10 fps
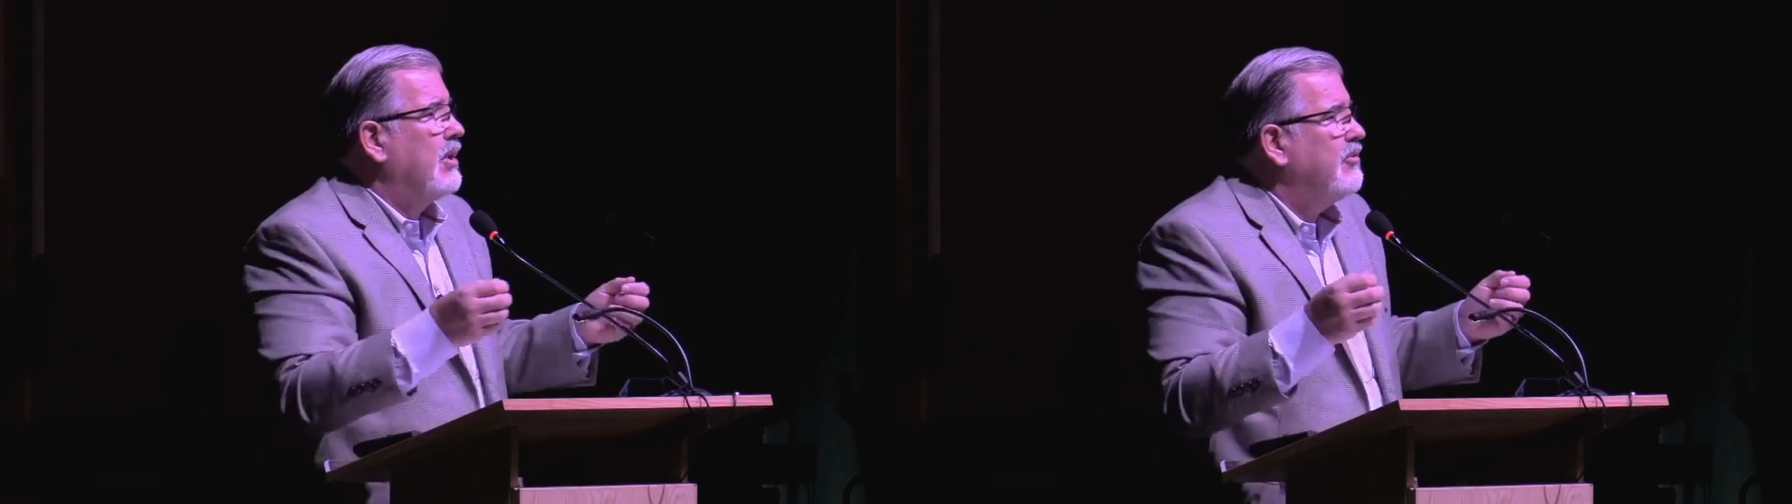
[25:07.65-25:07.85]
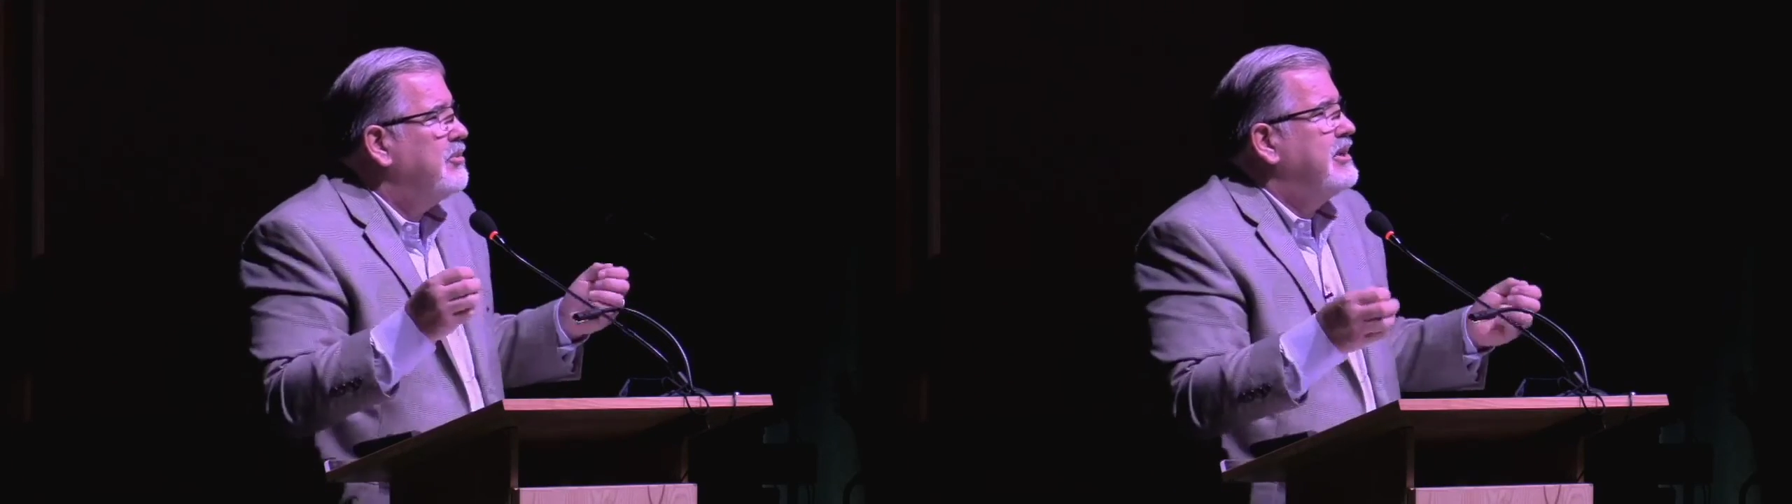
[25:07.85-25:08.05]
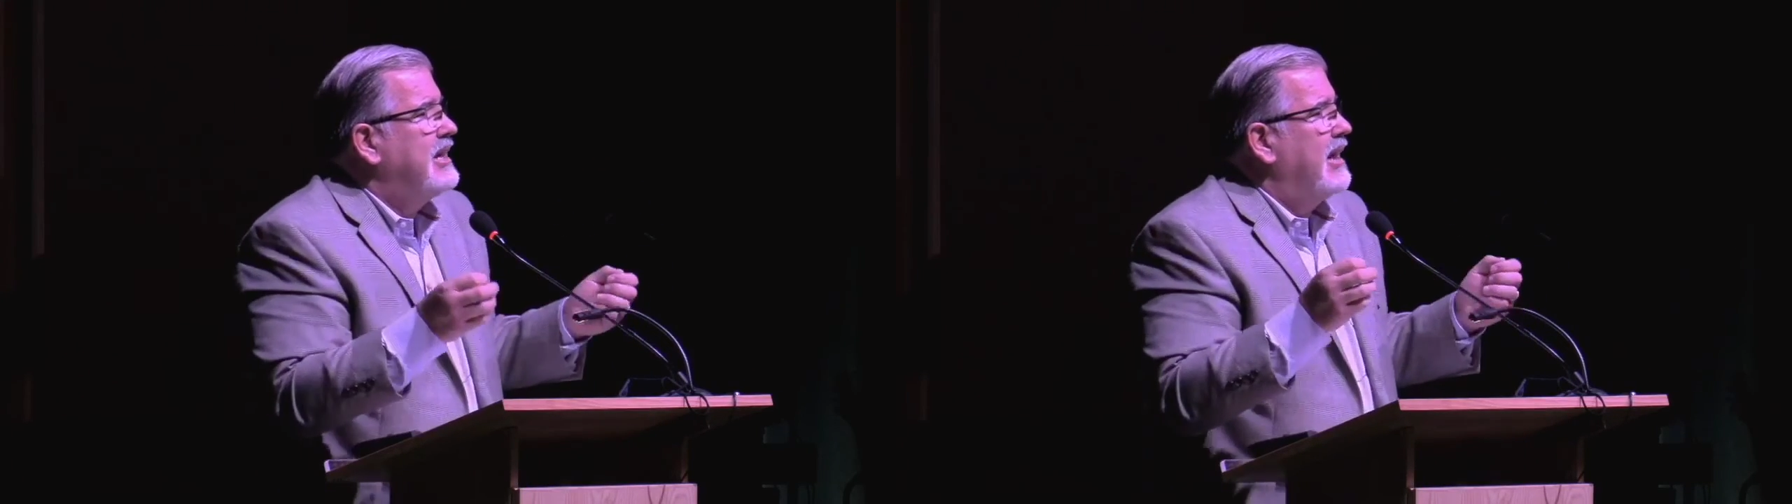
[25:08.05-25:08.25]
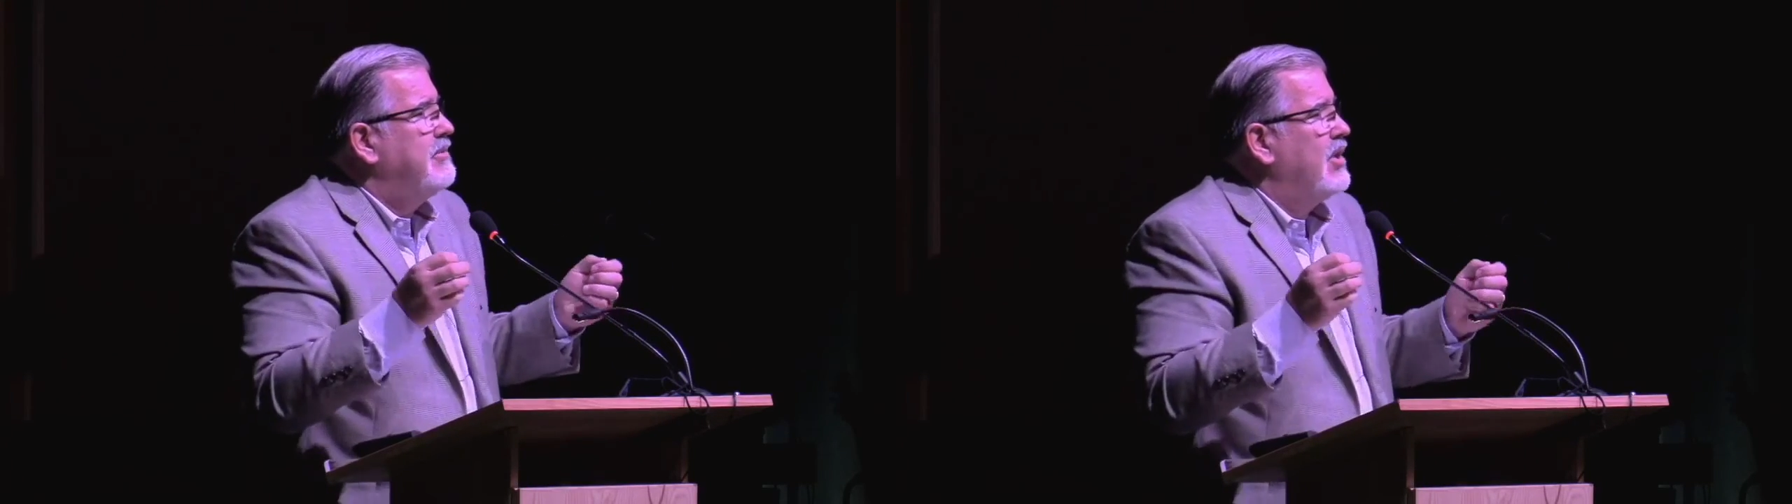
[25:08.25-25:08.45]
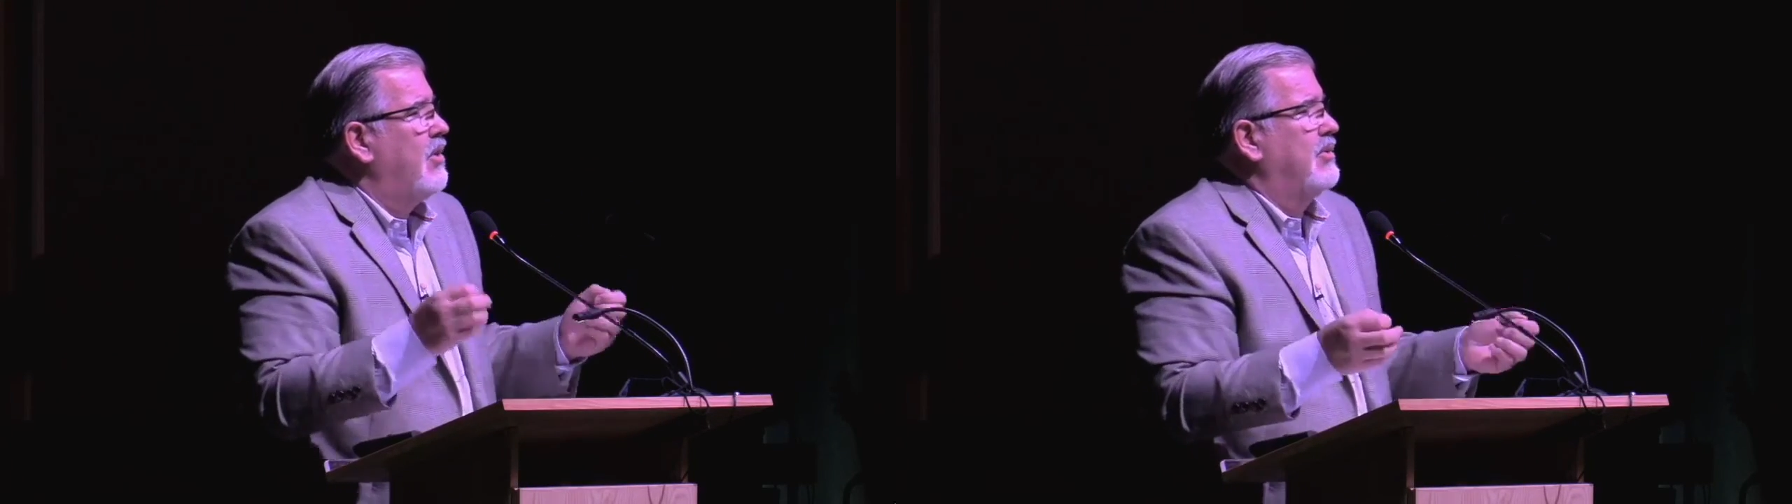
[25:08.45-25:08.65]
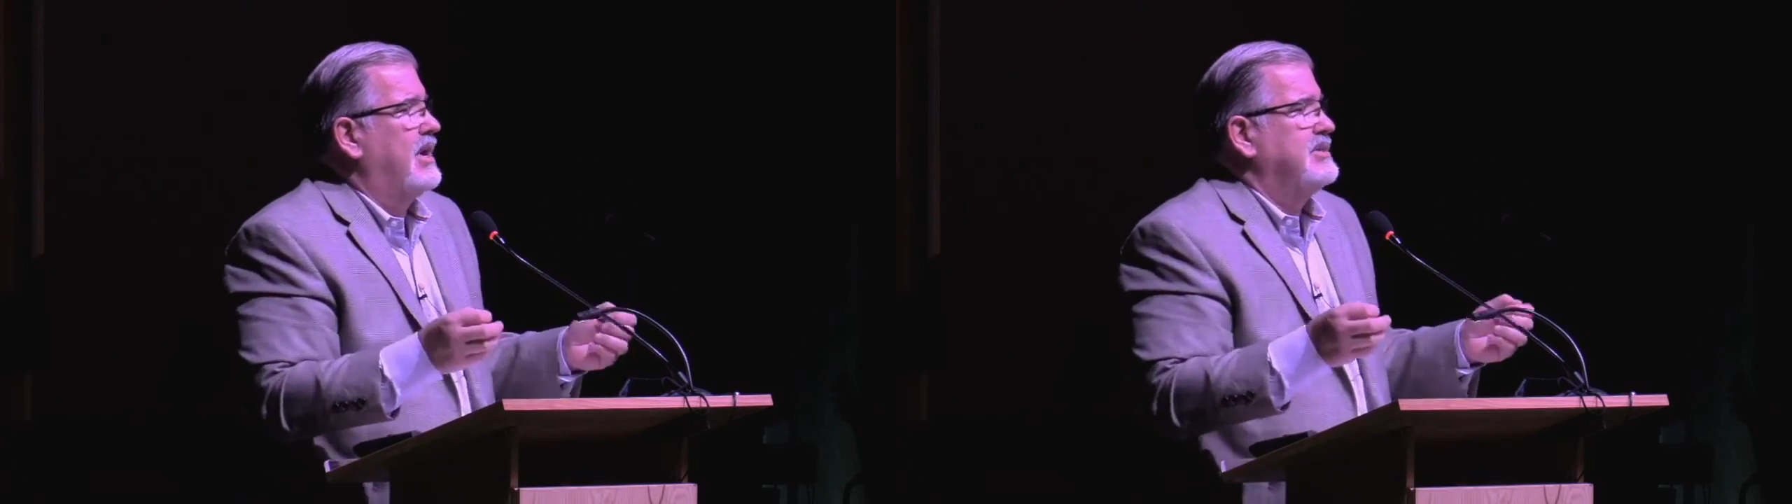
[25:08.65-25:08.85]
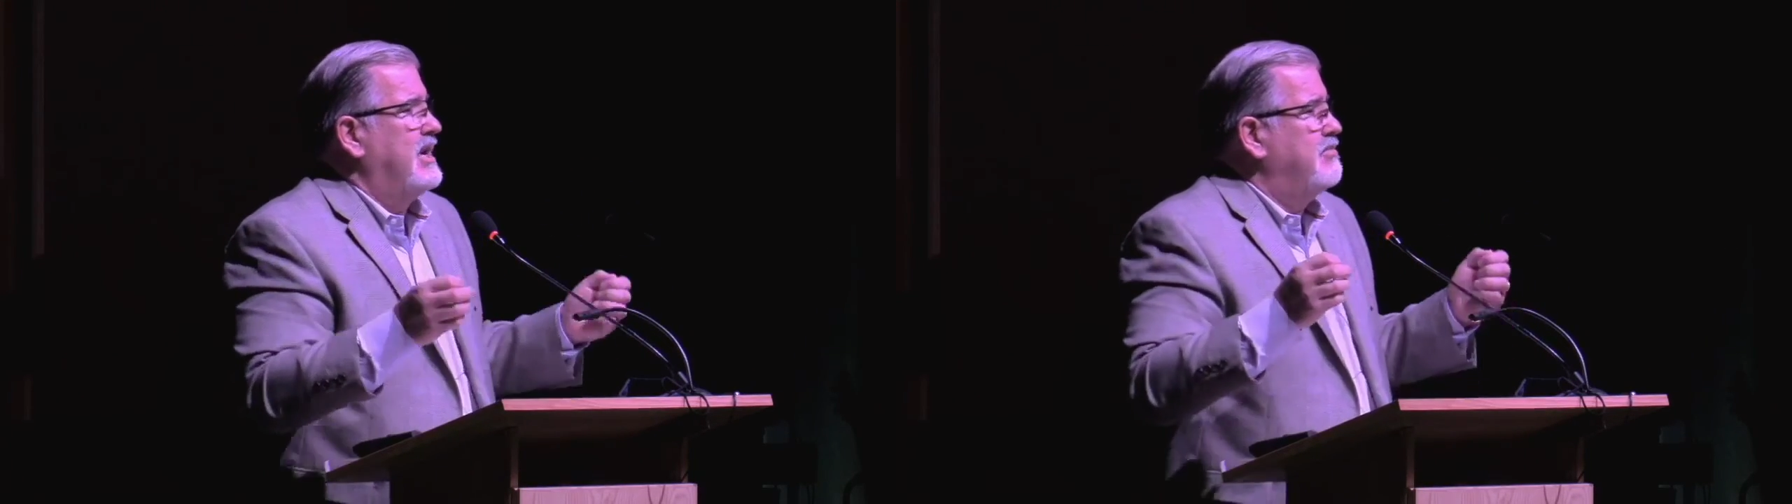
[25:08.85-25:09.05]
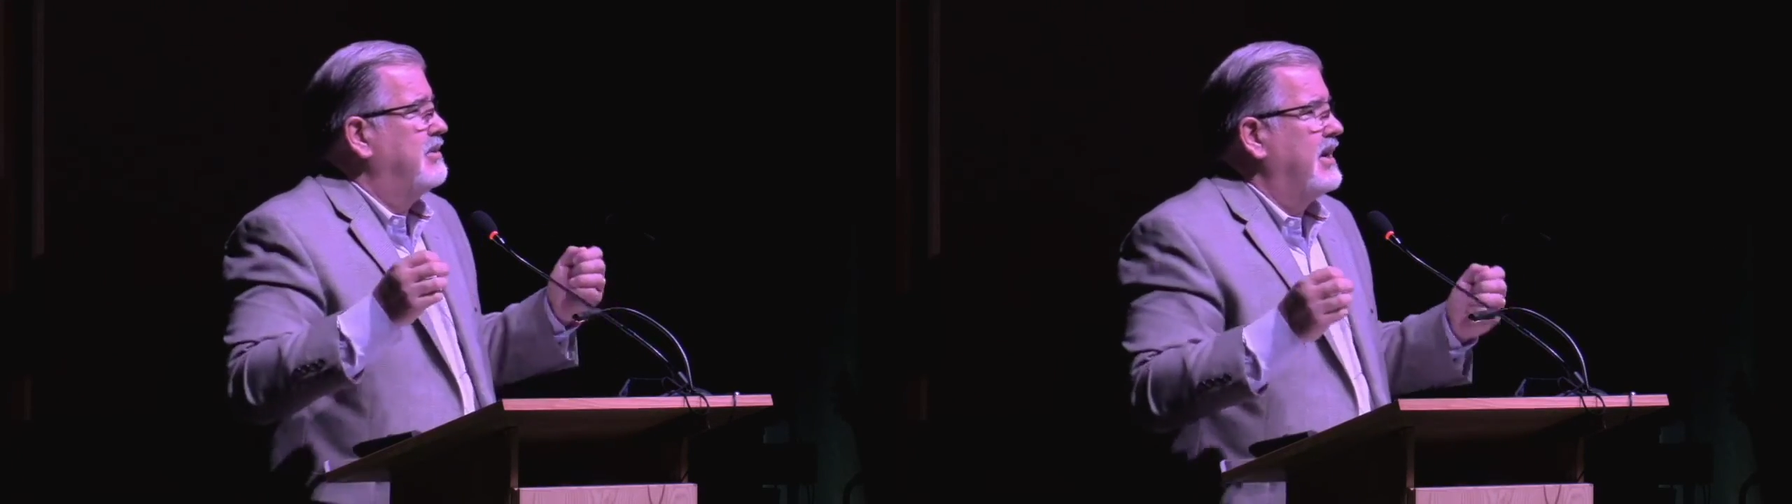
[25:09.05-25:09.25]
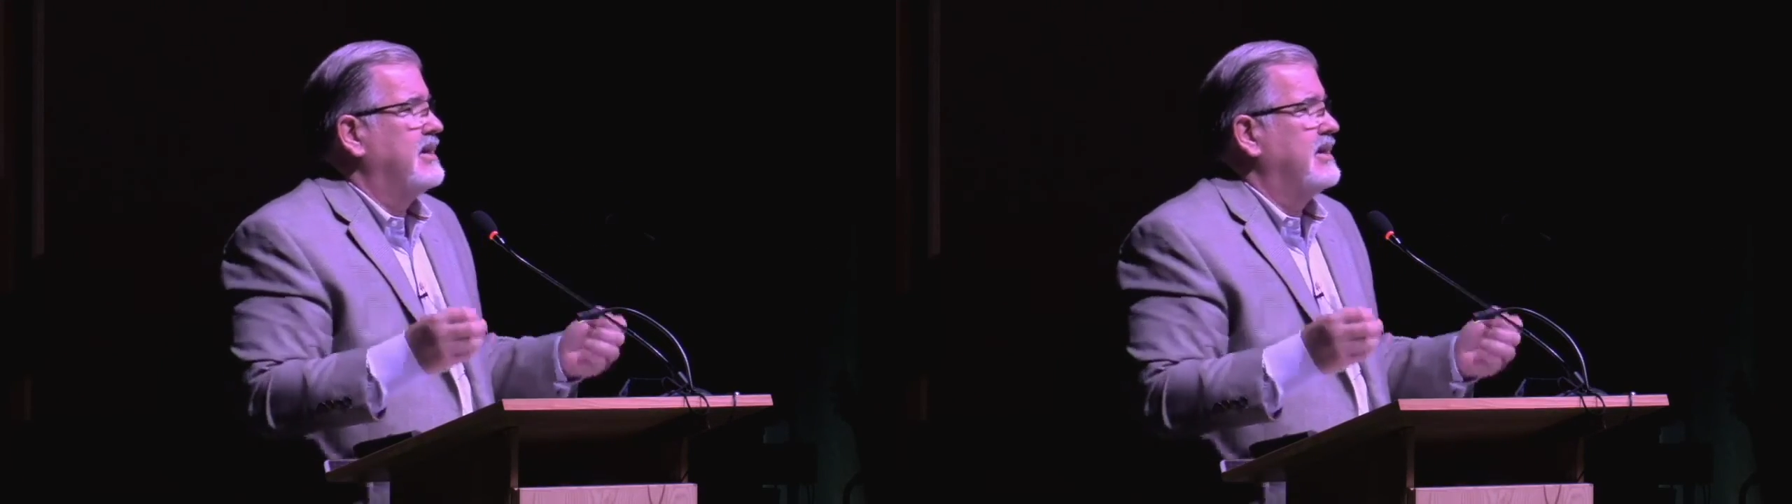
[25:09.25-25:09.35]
What if we became known as a